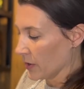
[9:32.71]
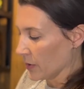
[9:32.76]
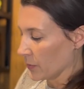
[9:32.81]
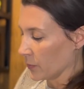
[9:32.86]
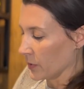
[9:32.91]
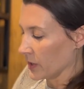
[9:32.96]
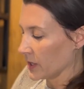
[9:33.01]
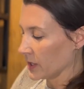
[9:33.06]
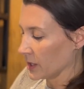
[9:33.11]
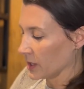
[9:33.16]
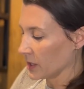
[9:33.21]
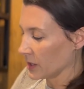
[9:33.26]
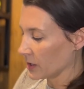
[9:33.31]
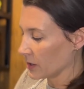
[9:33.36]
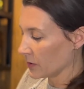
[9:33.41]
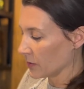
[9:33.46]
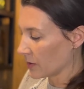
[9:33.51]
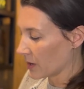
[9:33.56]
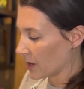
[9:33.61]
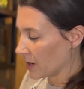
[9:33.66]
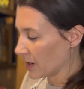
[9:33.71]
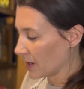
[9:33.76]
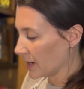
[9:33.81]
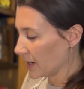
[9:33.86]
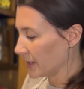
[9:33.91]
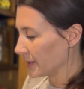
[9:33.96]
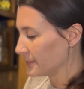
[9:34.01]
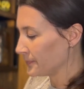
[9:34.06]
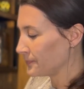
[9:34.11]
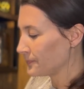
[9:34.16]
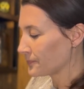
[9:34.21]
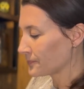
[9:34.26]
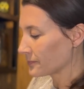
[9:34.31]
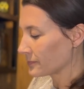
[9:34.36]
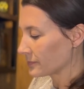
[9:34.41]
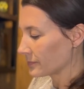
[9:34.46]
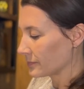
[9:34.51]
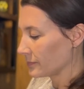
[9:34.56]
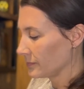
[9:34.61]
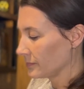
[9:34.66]
When you are
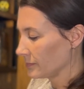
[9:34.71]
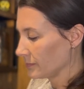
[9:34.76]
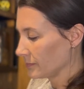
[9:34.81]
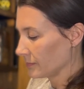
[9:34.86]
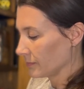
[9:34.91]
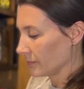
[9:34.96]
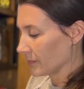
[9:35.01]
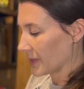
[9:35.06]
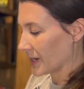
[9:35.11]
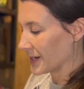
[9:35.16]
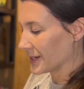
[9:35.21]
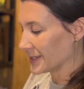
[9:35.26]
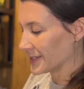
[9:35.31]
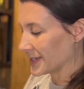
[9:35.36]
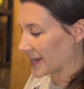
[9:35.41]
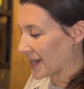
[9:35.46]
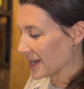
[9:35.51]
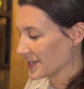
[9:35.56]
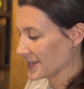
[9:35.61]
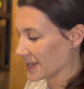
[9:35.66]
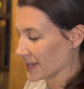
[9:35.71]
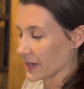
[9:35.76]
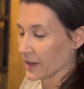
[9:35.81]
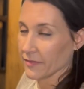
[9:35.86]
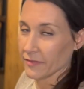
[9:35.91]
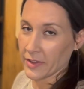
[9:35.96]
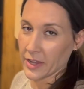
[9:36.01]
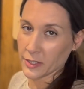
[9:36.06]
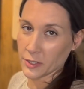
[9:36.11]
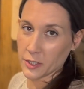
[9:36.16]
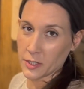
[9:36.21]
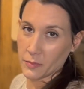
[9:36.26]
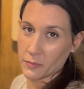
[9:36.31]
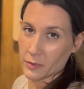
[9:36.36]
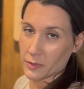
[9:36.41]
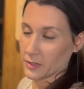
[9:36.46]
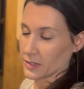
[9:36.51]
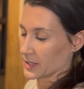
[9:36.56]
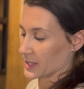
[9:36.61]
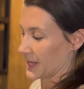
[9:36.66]
dicing up
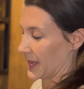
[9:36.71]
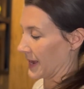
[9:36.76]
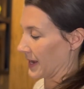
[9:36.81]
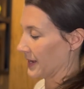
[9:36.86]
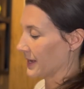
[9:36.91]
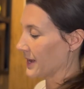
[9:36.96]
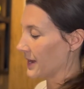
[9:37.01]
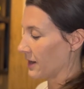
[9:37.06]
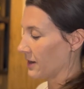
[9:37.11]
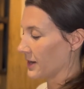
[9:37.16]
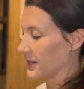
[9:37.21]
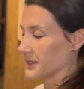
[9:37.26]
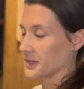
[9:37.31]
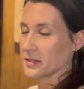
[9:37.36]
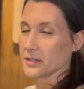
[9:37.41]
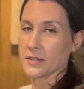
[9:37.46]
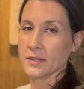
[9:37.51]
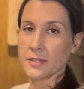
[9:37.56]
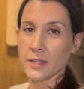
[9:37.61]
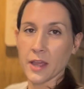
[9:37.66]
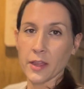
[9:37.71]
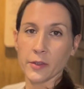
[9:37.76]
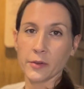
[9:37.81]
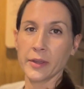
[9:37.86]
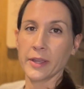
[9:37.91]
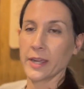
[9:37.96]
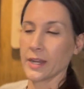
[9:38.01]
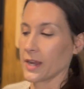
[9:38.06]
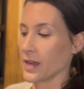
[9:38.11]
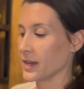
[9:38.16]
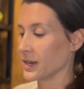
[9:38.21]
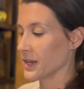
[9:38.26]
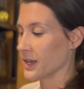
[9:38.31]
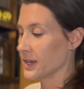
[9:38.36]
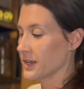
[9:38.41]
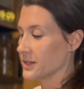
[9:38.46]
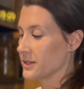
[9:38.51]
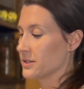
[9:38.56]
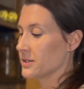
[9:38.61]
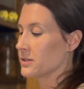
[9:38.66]
vegetables like carrots and celery and
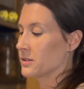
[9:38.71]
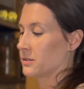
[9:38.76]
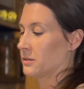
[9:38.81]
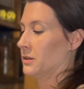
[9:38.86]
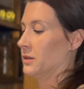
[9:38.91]
onions,